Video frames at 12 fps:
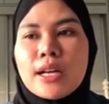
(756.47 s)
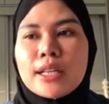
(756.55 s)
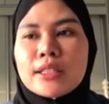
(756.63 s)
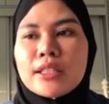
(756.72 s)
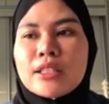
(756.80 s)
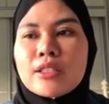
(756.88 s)

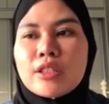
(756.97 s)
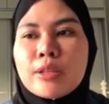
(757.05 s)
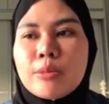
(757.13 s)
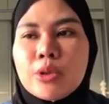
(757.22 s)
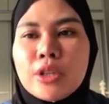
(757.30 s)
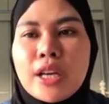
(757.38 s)

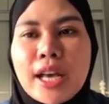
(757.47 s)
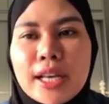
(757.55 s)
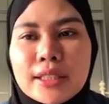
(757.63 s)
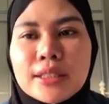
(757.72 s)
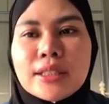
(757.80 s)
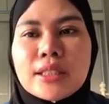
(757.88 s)
distribute,
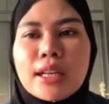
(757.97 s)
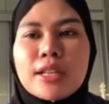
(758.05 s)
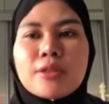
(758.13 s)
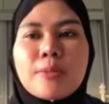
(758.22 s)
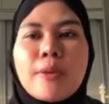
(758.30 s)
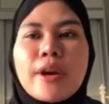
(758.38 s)
and
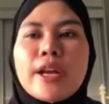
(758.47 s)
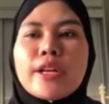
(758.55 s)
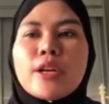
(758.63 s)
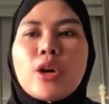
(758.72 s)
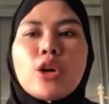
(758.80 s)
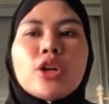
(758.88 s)
spread
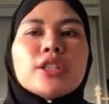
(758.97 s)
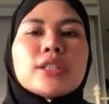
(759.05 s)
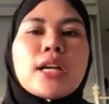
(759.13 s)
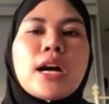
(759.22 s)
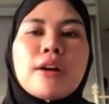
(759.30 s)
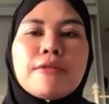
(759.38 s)
on
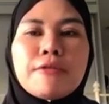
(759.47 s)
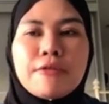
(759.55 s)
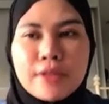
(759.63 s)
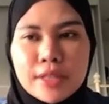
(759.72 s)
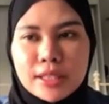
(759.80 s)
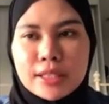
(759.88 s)
a
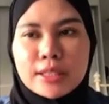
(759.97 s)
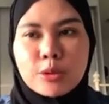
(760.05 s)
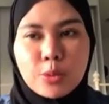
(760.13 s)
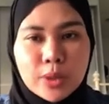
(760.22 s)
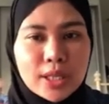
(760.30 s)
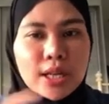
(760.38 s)
field
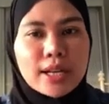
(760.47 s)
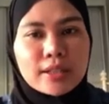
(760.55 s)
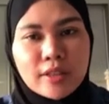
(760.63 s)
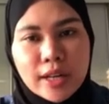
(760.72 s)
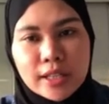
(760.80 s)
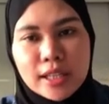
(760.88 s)
with a
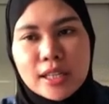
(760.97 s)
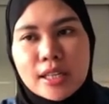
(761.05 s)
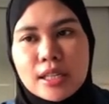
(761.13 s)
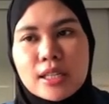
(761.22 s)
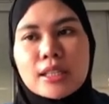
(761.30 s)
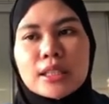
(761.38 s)

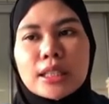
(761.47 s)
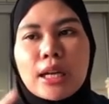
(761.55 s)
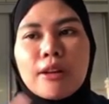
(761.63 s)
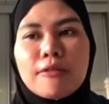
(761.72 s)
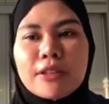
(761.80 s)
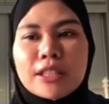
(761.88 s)
traditional
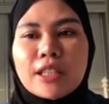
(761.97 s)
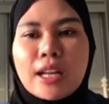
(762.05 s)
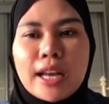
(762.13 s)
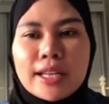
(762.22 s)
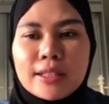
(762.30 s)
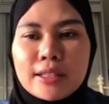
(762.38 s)

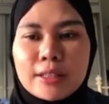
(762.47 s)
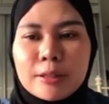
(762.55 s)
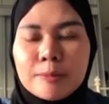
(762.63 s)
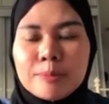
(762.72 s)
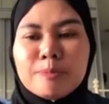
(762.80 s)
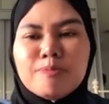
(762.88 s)
fertilizer.
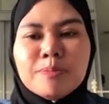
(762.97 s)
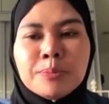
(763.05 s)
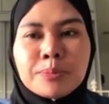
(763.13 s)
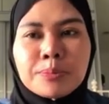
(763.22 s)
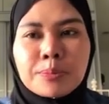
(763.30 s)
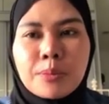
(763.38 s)

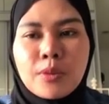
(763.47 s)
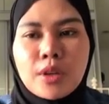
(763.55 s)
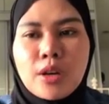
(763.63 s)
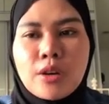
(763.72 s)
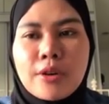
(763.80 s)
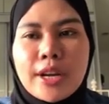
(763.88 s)

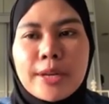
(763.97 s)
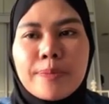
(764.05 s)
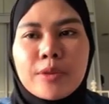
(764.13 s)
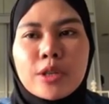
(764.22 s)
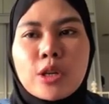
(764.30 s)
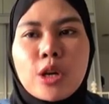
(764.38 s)
Alright,
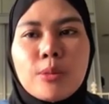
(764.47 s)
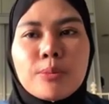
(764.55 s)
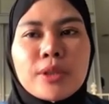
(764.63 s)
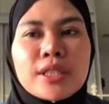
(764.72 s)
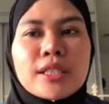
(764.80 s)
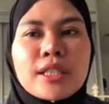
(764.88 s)

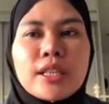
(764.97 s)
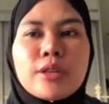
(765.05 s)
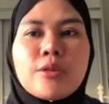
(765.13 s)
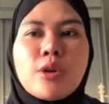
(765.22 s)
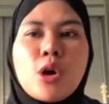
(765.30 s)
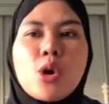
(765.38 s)
composting
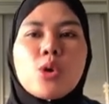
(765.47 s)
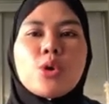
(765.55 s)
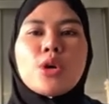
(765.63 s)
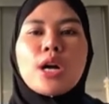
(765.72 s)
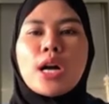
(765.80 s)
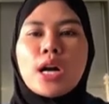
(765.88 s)

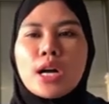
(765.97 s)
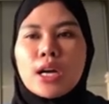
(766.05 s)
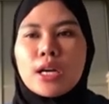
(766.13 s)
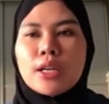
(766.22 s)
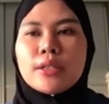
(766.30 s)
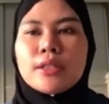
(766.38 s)
raw
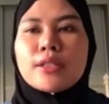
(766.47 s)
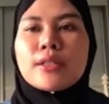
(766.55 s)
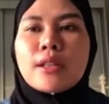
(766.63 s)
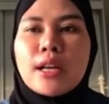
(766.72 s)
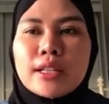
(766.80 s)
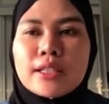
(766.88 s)

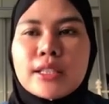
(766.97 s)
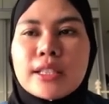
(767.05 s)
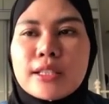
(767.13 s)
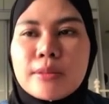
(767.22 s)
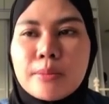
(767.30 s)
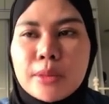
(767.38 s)
sludge
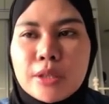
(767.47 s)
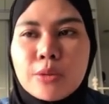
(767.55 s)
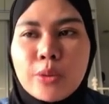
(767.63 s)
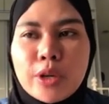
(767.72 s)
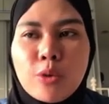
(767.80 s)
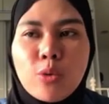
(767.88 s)
is mixed
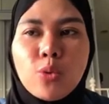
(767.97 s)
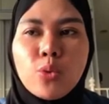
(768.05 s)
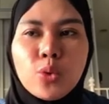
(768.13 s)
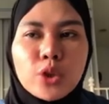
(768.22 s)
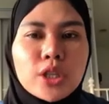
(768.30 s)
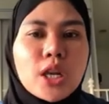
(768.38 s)
with
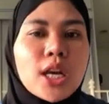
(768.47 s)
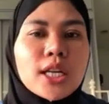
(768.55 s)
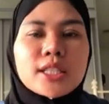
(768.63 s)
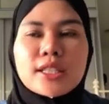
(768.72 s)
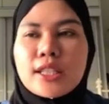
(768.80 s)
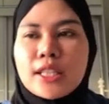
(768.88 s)
wood
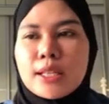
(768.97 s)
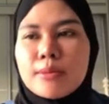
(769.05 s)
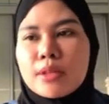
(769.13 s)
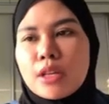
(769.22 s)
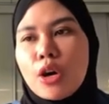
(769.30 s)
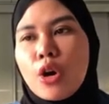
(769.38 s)

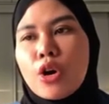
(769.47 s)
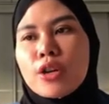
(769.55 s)
chips or